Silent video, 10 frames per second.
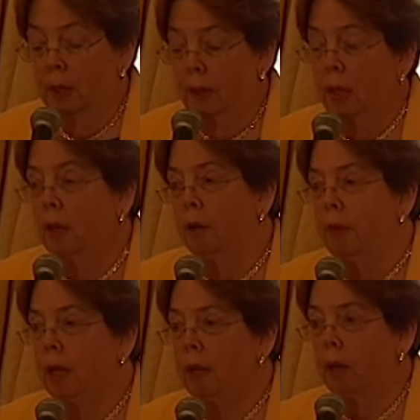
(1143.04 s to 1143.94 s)
the
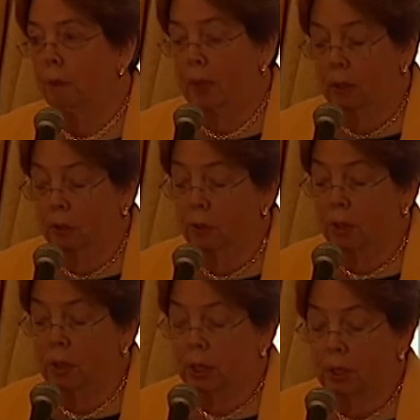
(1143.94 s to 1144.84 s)
intermediate appellate
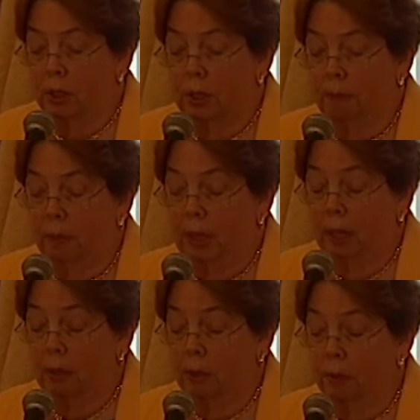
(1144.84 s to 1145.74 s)
court judges that
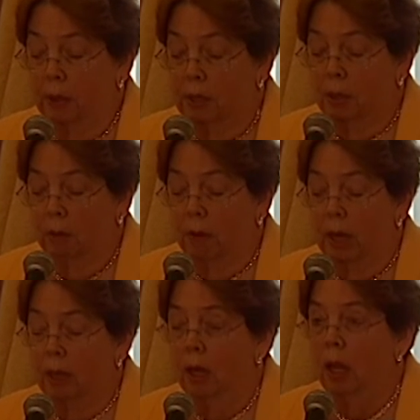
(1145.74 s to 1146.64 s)
began under President
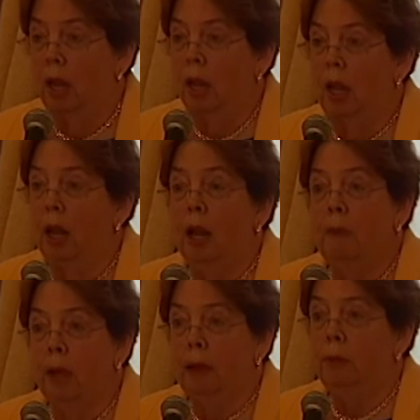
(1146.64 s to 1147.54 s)
Reagan. And
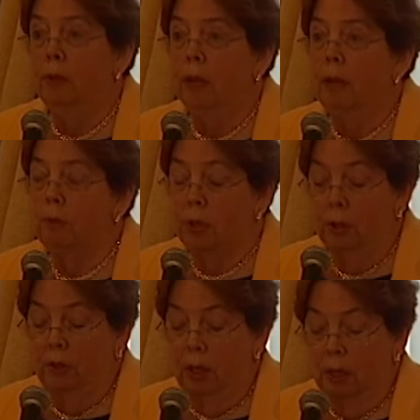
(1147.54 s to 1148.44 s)
I'm, I'm, I'm
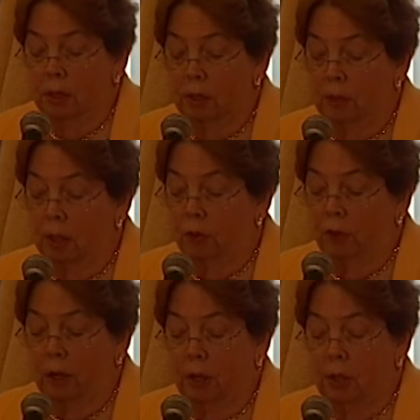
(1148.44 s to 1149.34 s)
certain that it's, it's
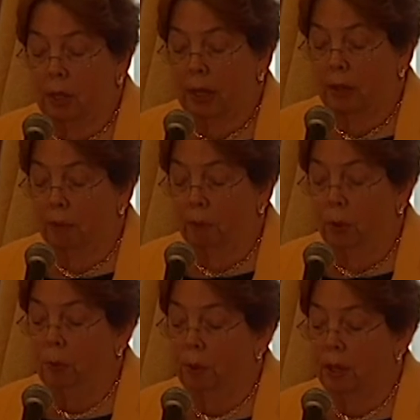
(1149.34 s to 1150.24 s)
fair to say that
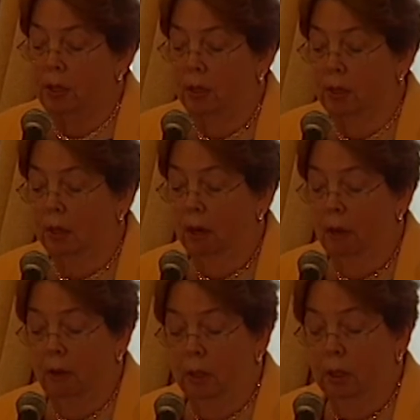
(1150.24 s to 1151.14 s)
both Presidents
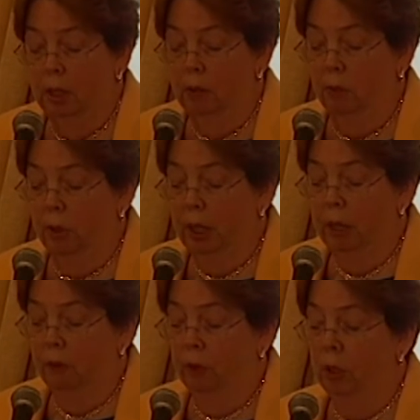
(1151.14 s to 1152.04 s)
Carter and Clinton were
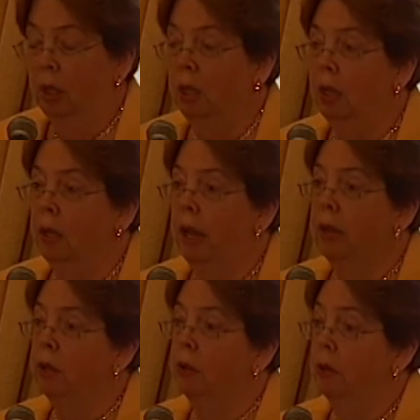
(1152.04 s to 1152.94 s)
careful
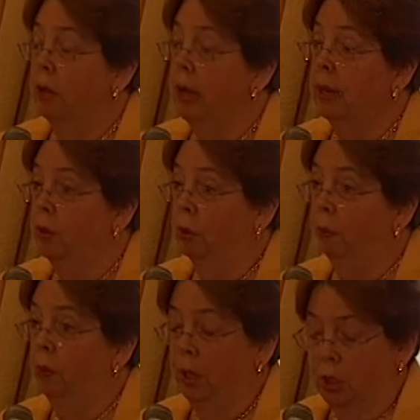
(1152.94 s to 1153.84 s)
not, not to
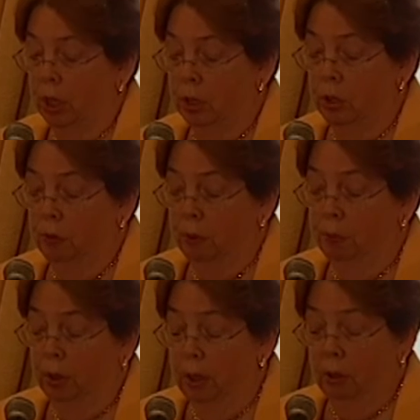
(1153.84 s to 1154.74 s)
appoint judges with
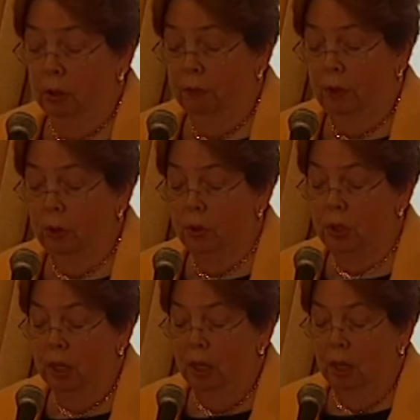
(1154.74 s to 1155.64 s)
political views,